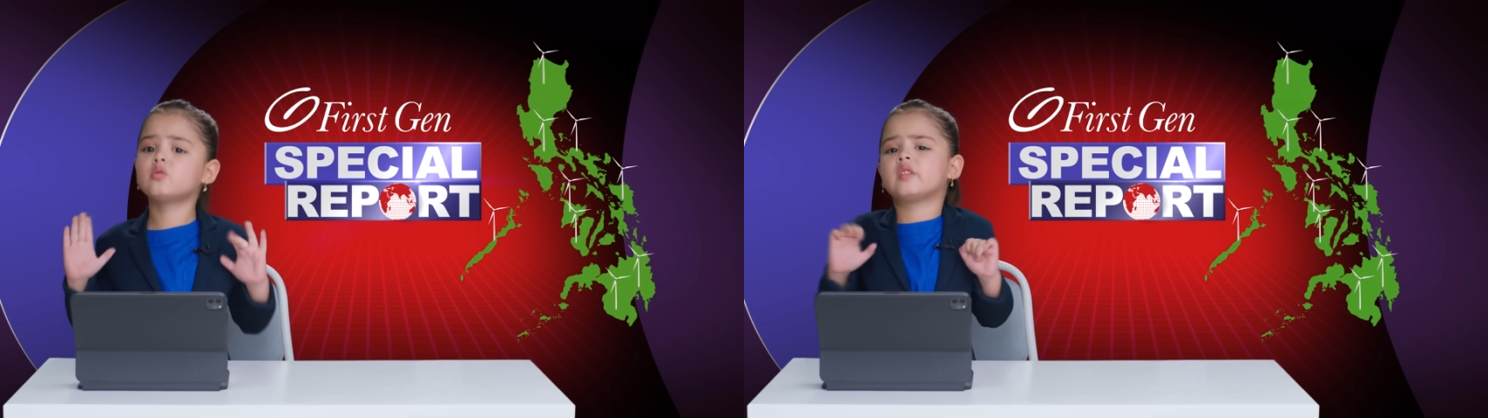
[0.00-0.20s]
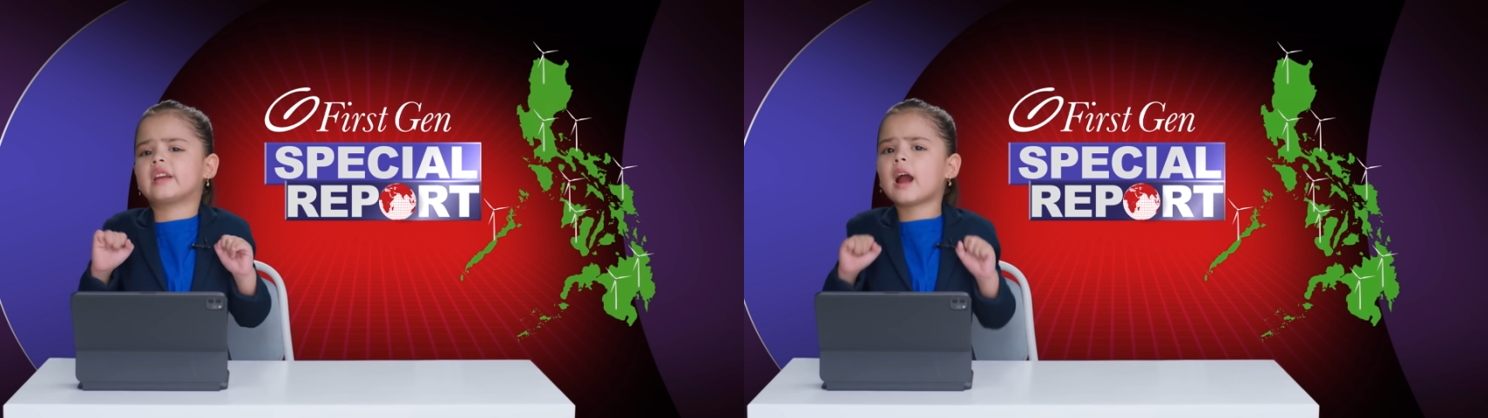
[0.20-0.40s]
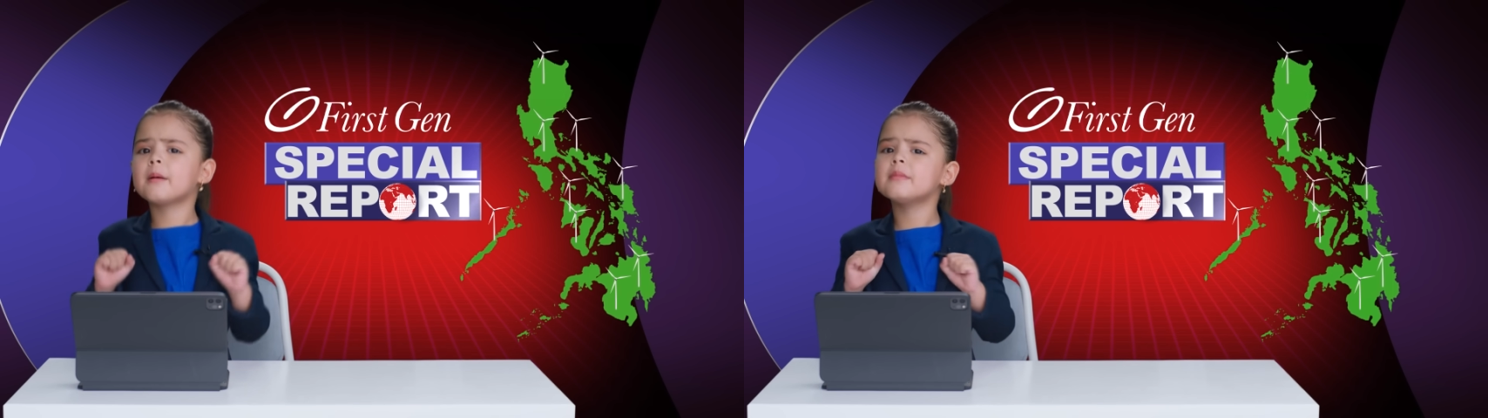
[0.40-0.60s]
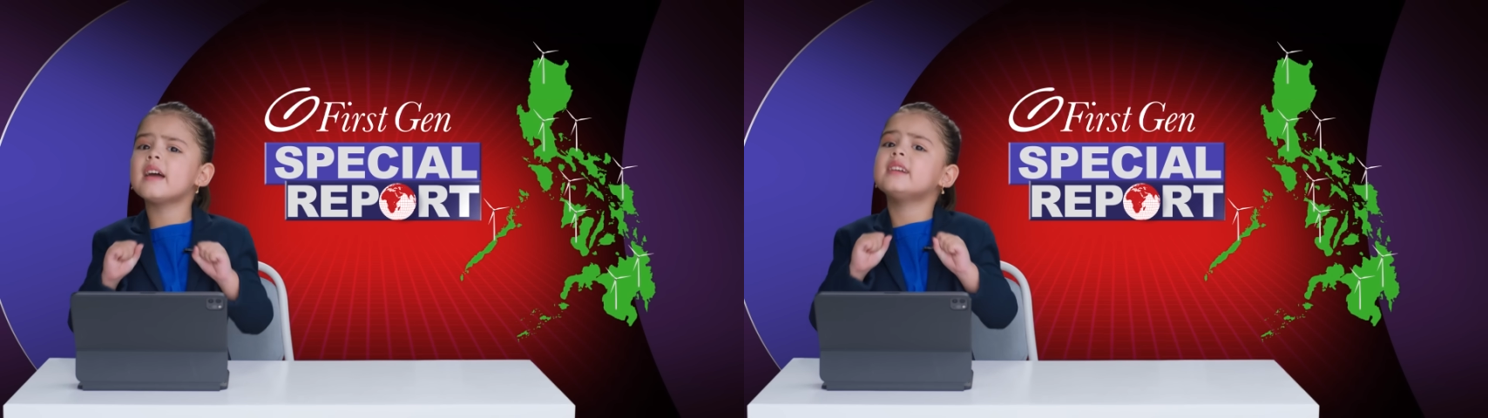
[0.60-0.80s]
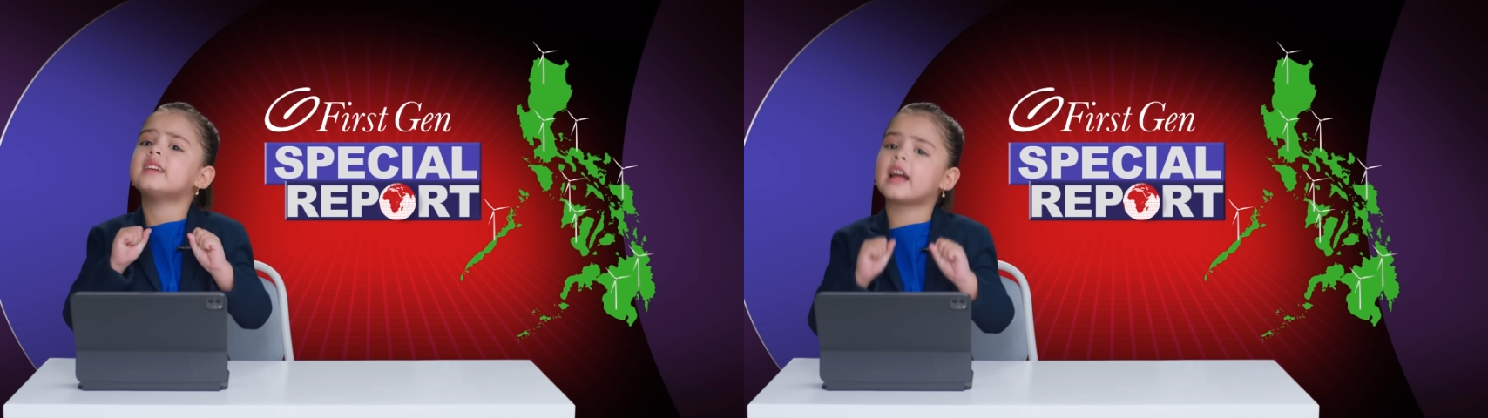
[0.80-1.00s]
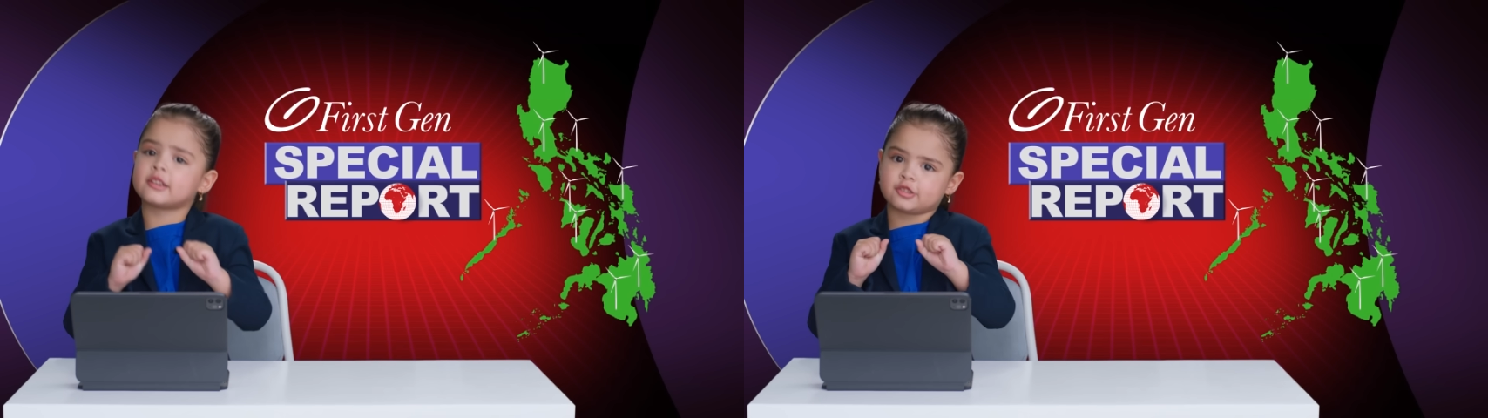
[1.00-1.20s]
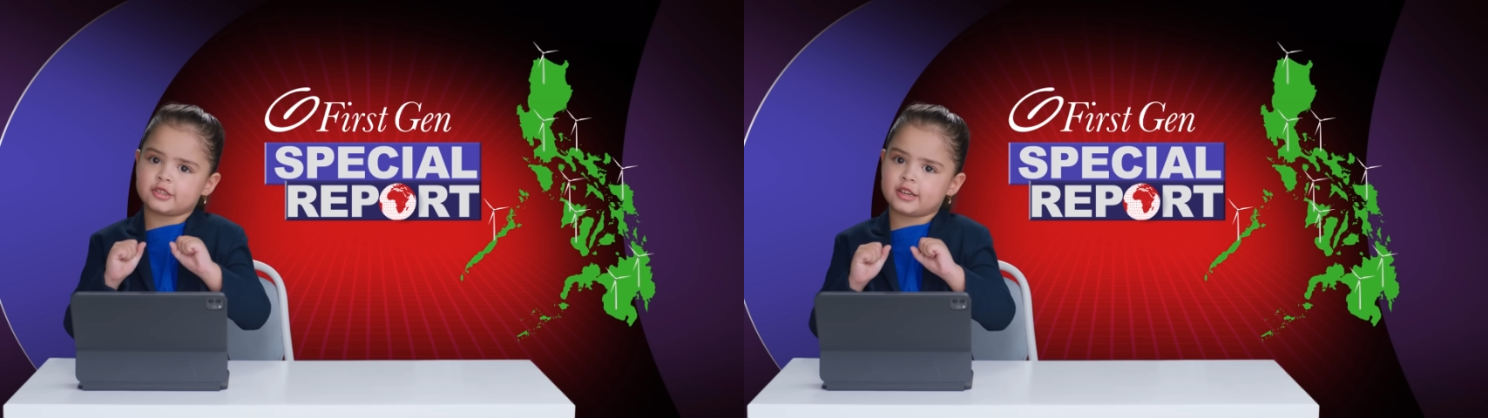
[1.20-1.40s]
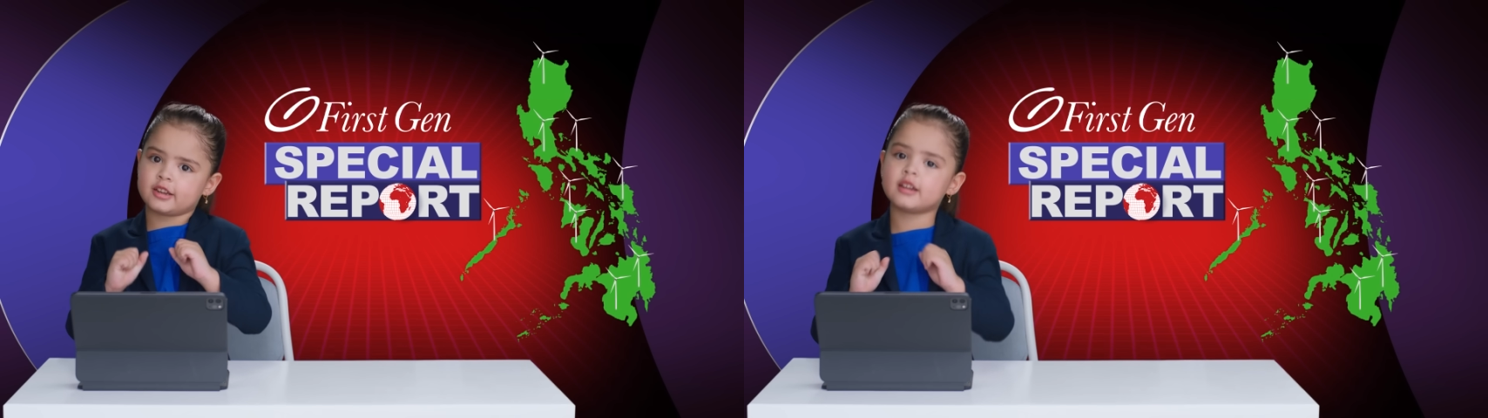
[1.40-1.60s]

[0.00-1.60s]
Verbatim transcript: to decarbonized energy,